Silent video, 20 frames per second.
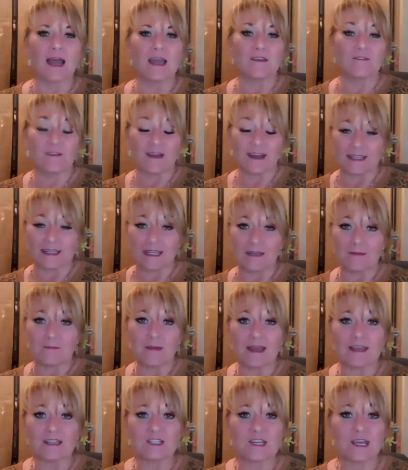if I need
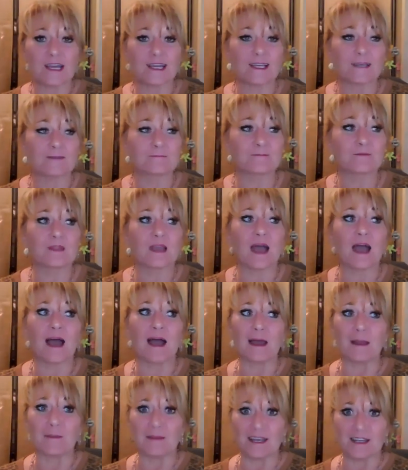paycheck,
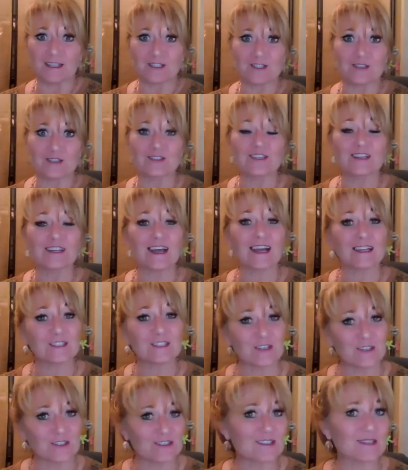I make sure that I
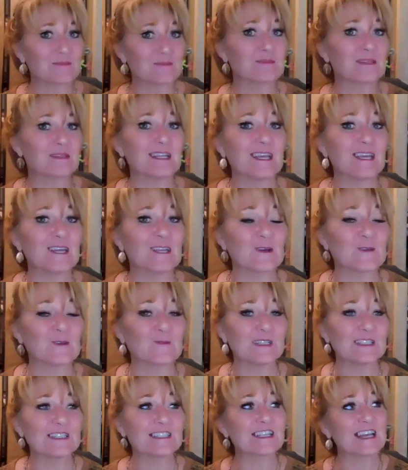turn something in on
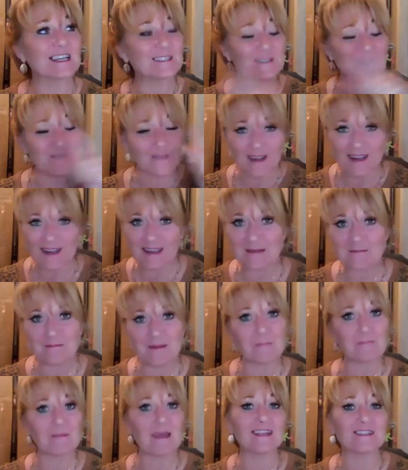Wednesday so I get
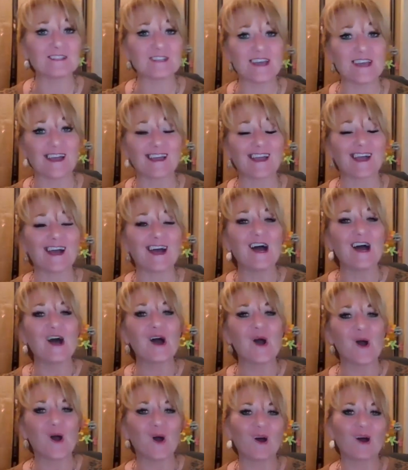my paycheck
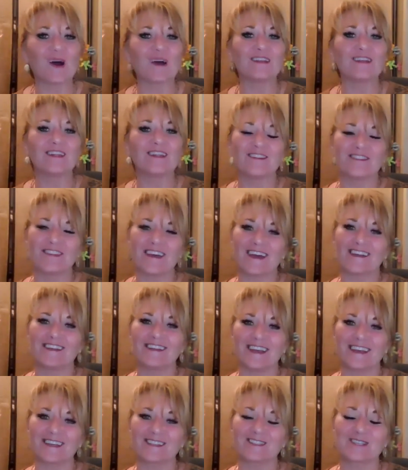on that
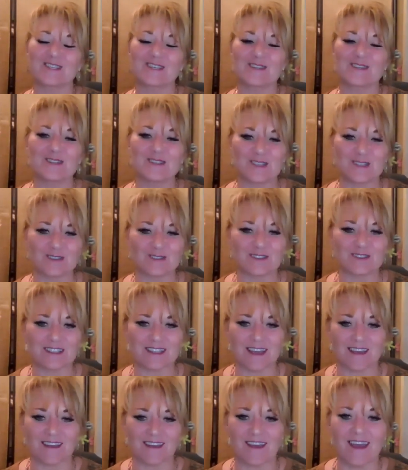next
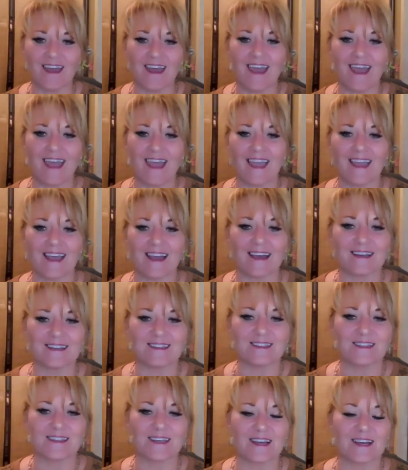Tuesday.
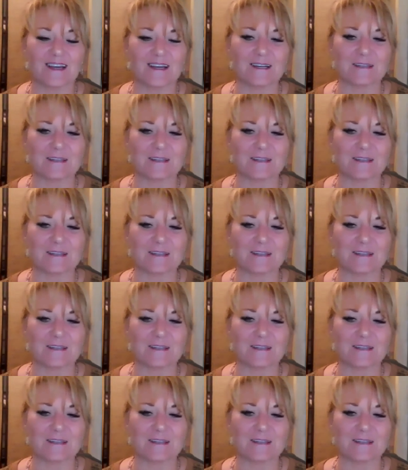And